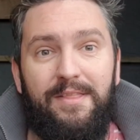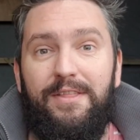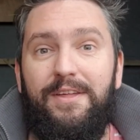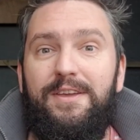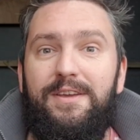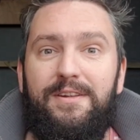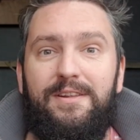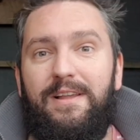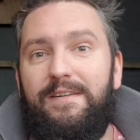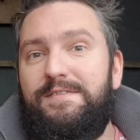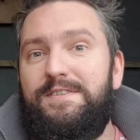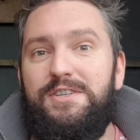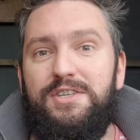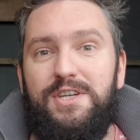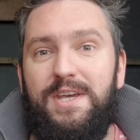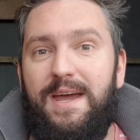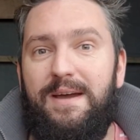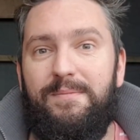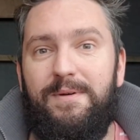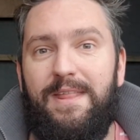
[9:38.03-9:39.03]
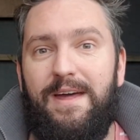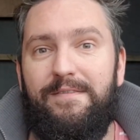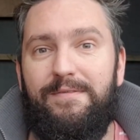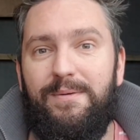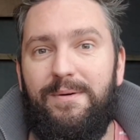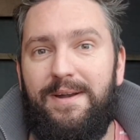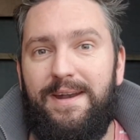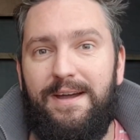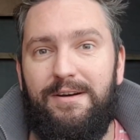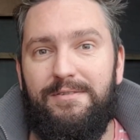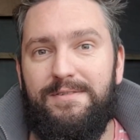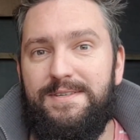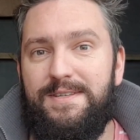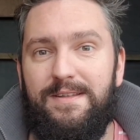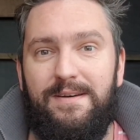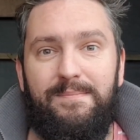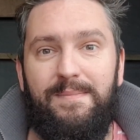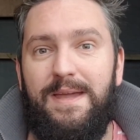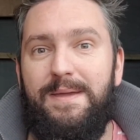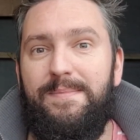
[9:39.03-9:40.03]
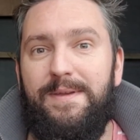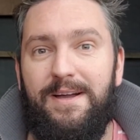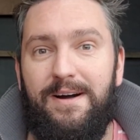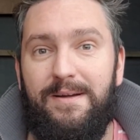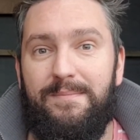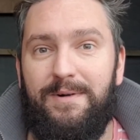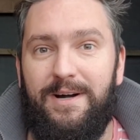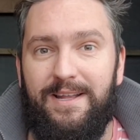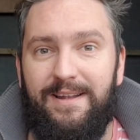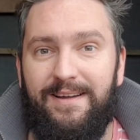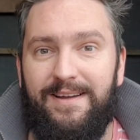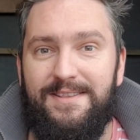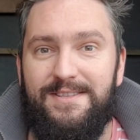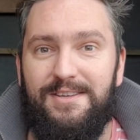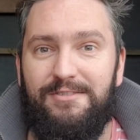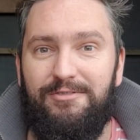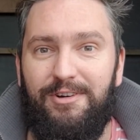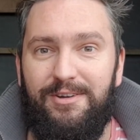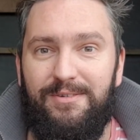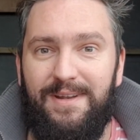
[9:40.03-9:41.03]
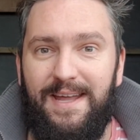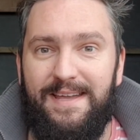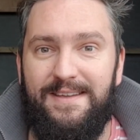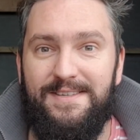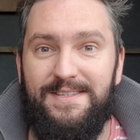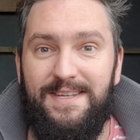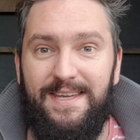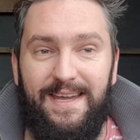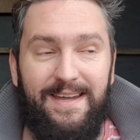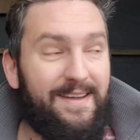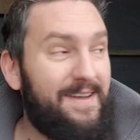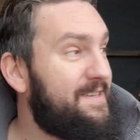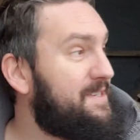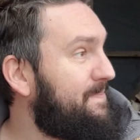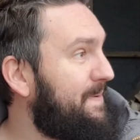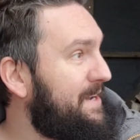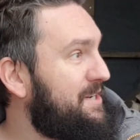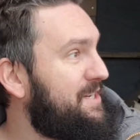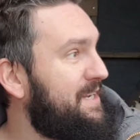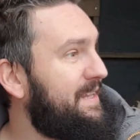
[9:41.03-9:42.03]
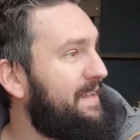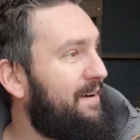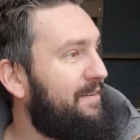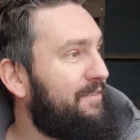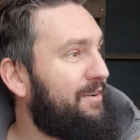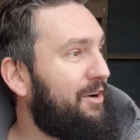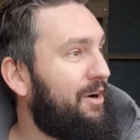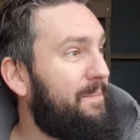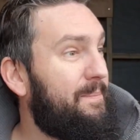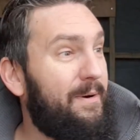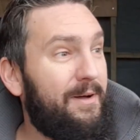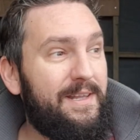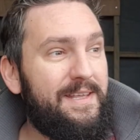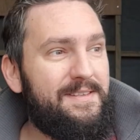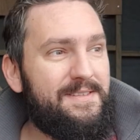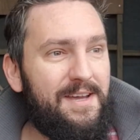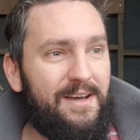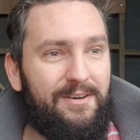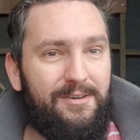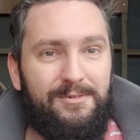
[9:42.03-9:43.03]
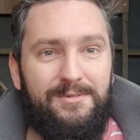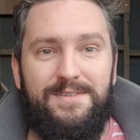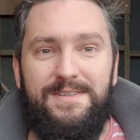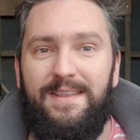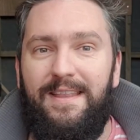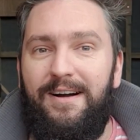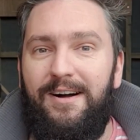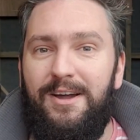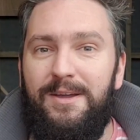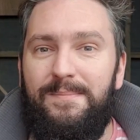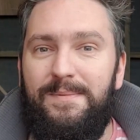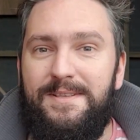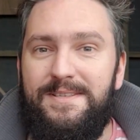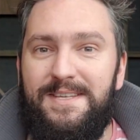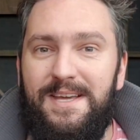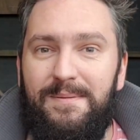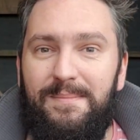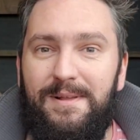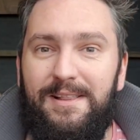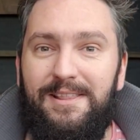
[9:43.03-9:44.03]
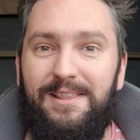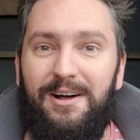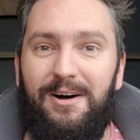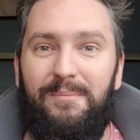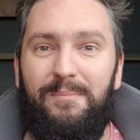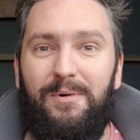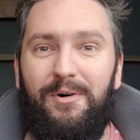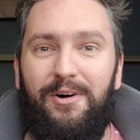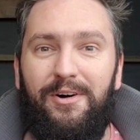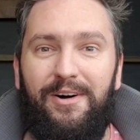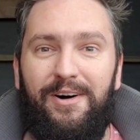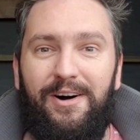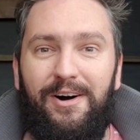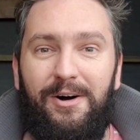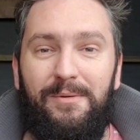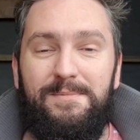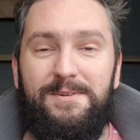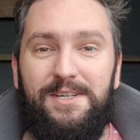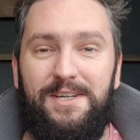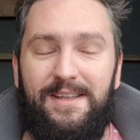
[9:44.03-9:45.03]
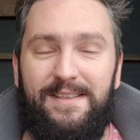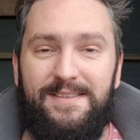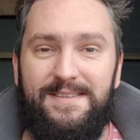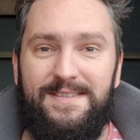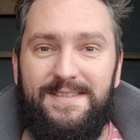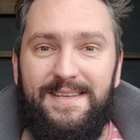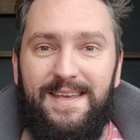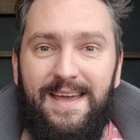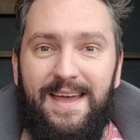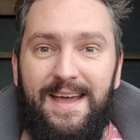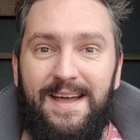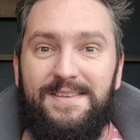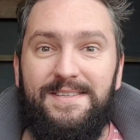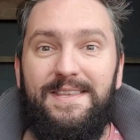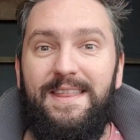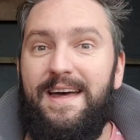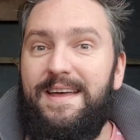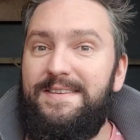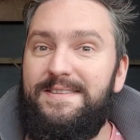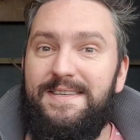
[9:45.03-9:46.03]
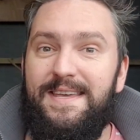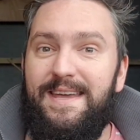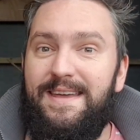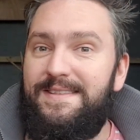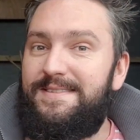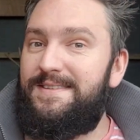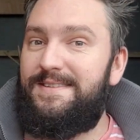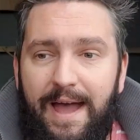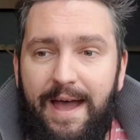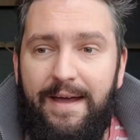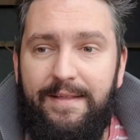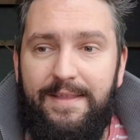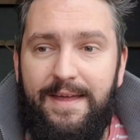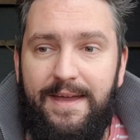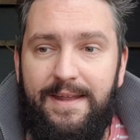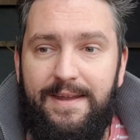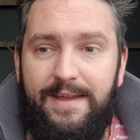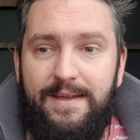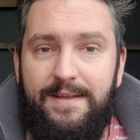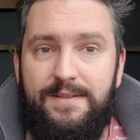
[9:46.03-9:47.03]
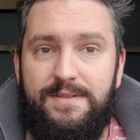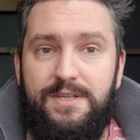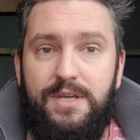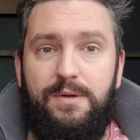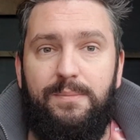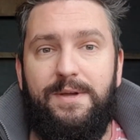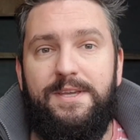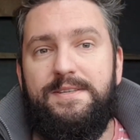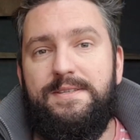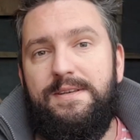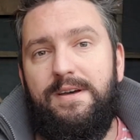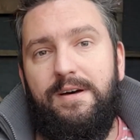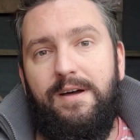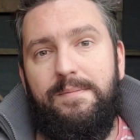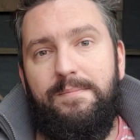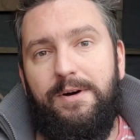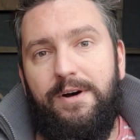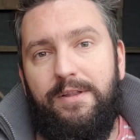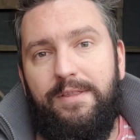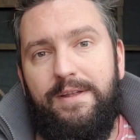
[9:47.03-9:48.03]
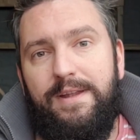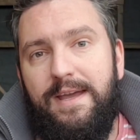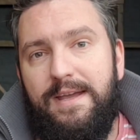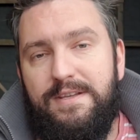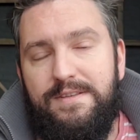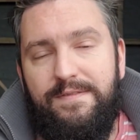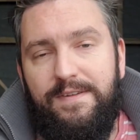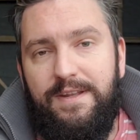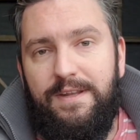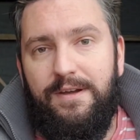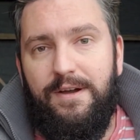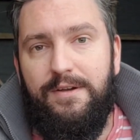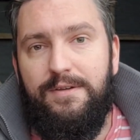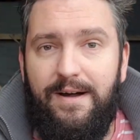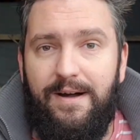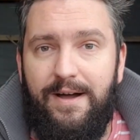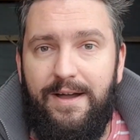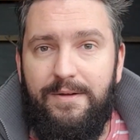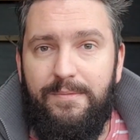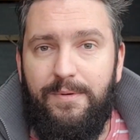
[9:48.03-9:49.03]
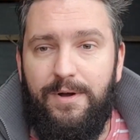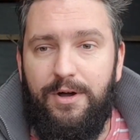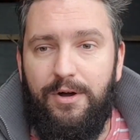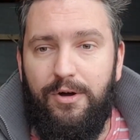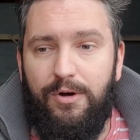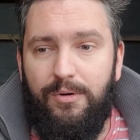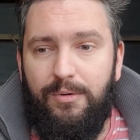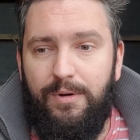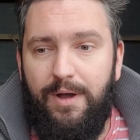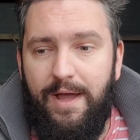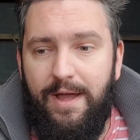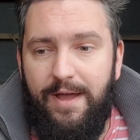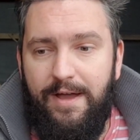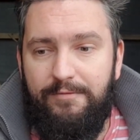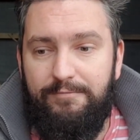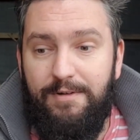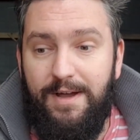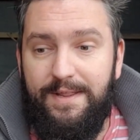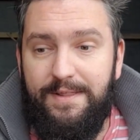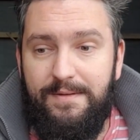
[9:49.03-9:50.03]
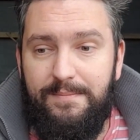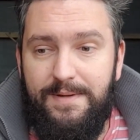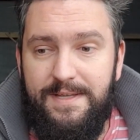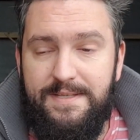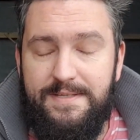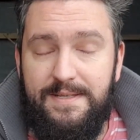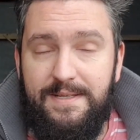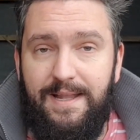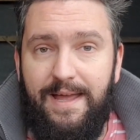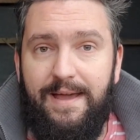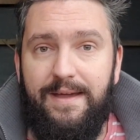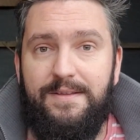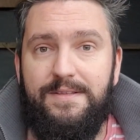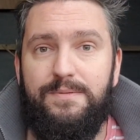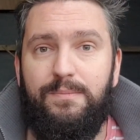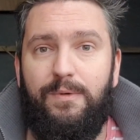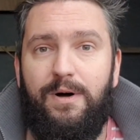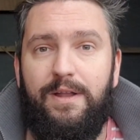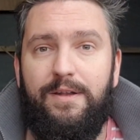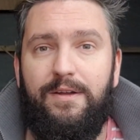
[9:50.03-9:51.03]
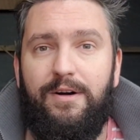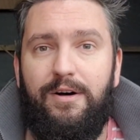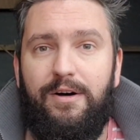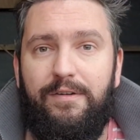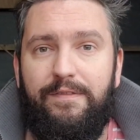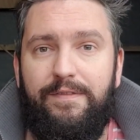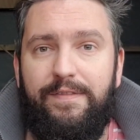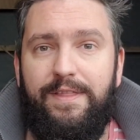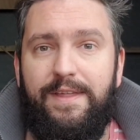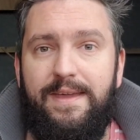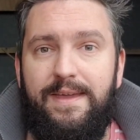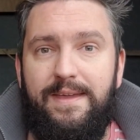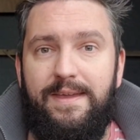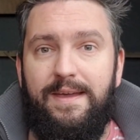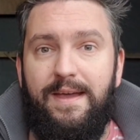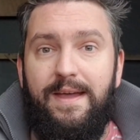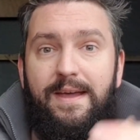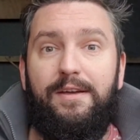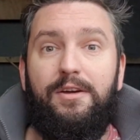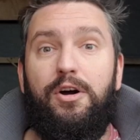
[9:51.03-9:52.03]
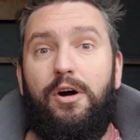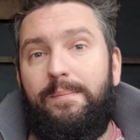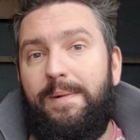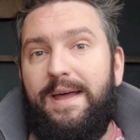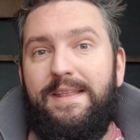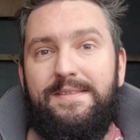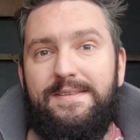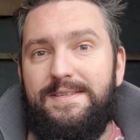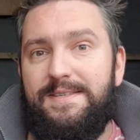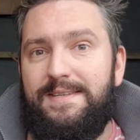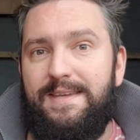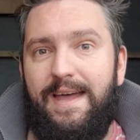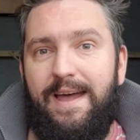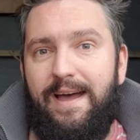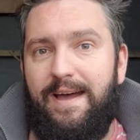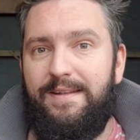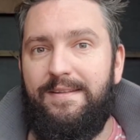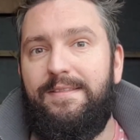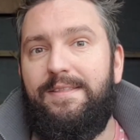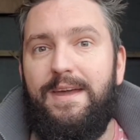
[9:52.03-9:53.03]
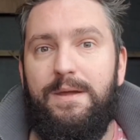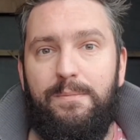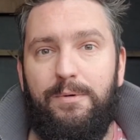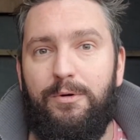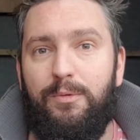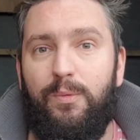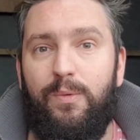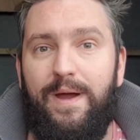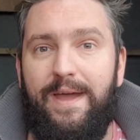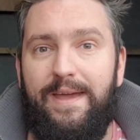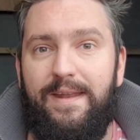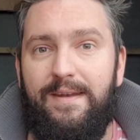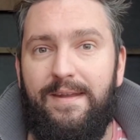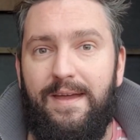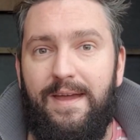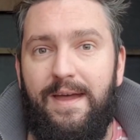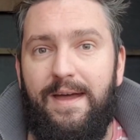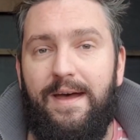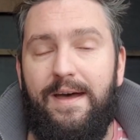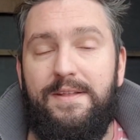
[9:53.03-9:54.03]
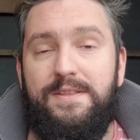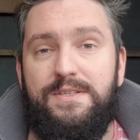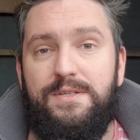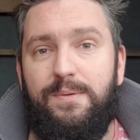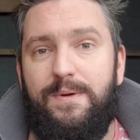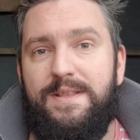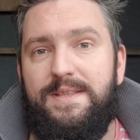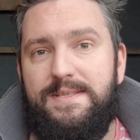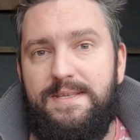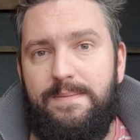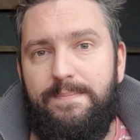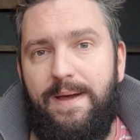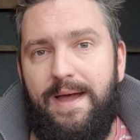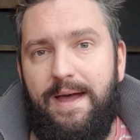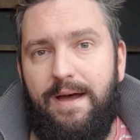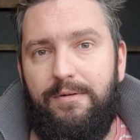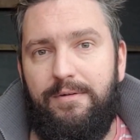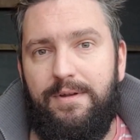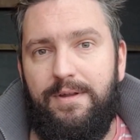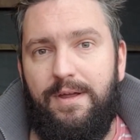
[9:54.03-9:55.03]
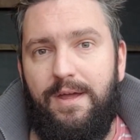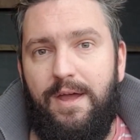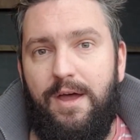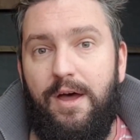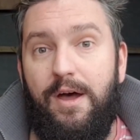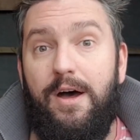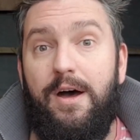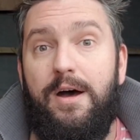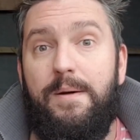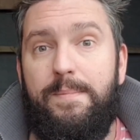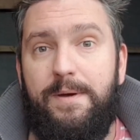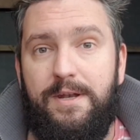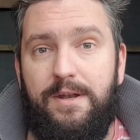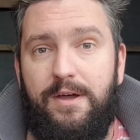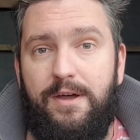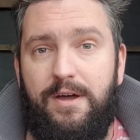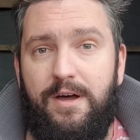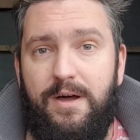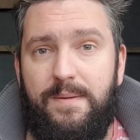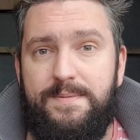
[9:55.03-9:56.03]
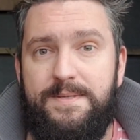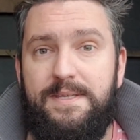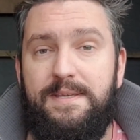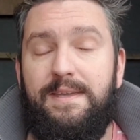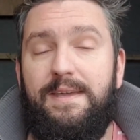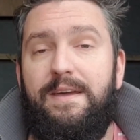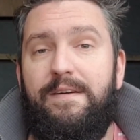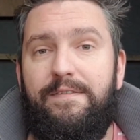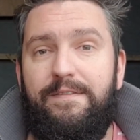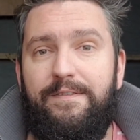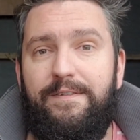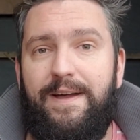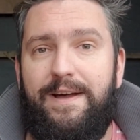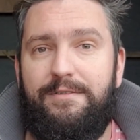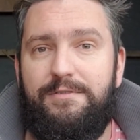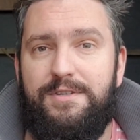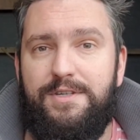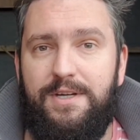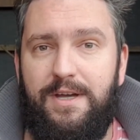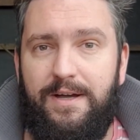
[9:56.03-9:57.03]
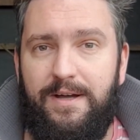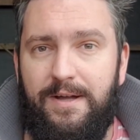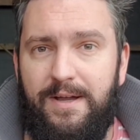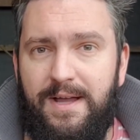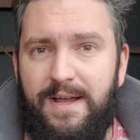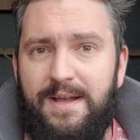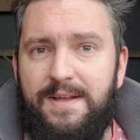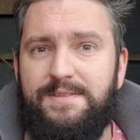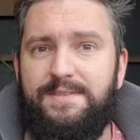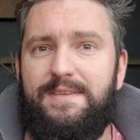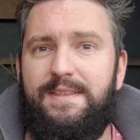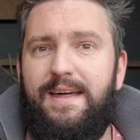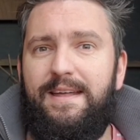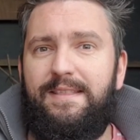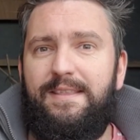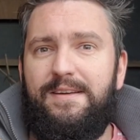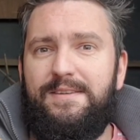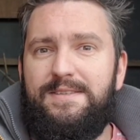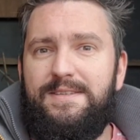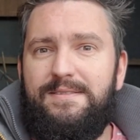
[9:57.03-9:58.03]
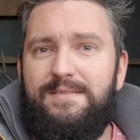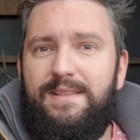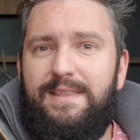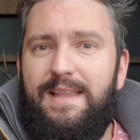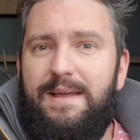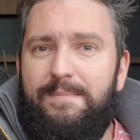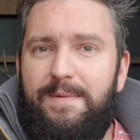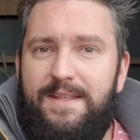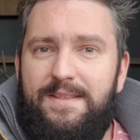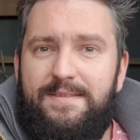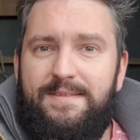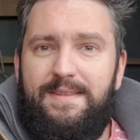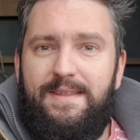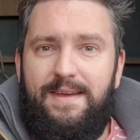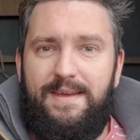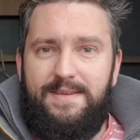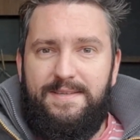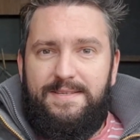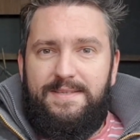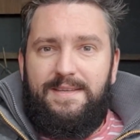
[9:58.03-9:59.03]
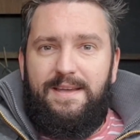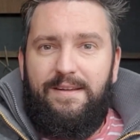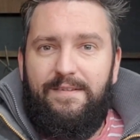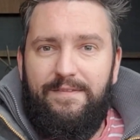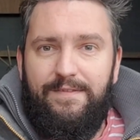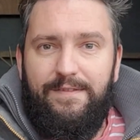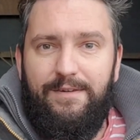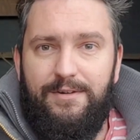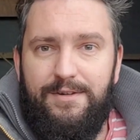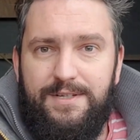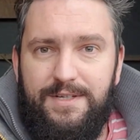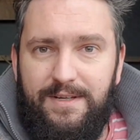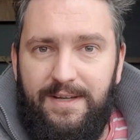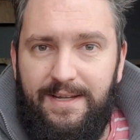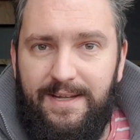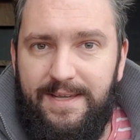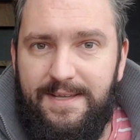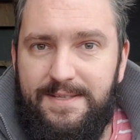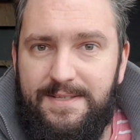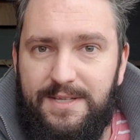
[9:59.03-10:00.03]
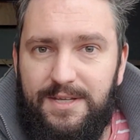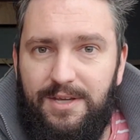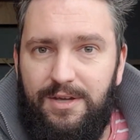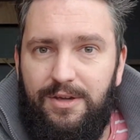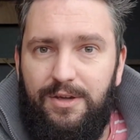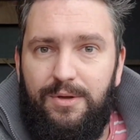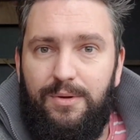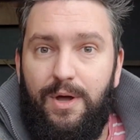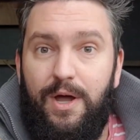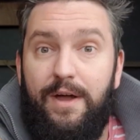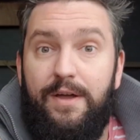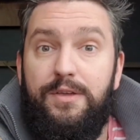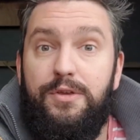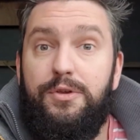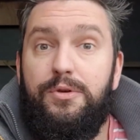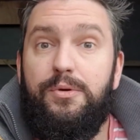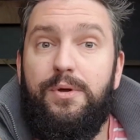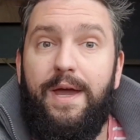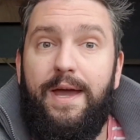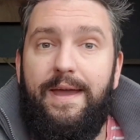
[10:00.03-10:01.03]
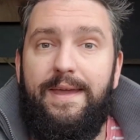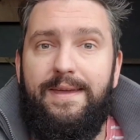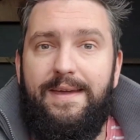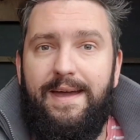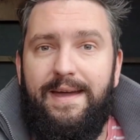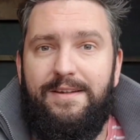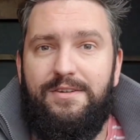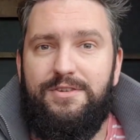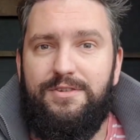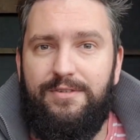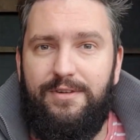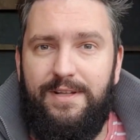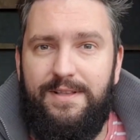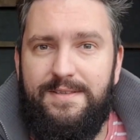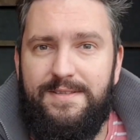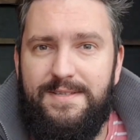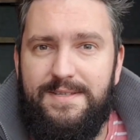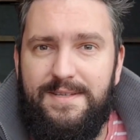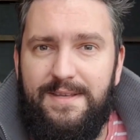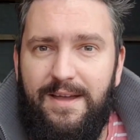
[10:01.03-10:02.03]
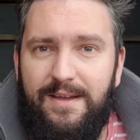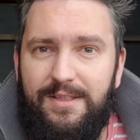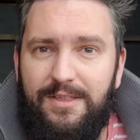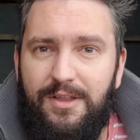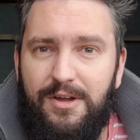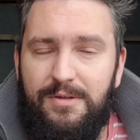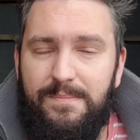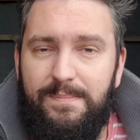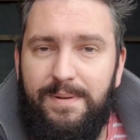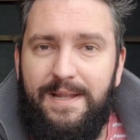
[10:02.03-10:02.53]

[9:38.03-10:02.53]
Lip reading: that you'd love to share with everyone else that maybe I might like to grow next year, especially now I've got a polytunnel, so that opens up a lot more options. So that's it. And then in 2 weeks' time, on the next video, I will randomly select one of the comments and they will win a £20 Urban Herbs gift voucher. So that does limit this, unfortunately, to a UK entrance. I don't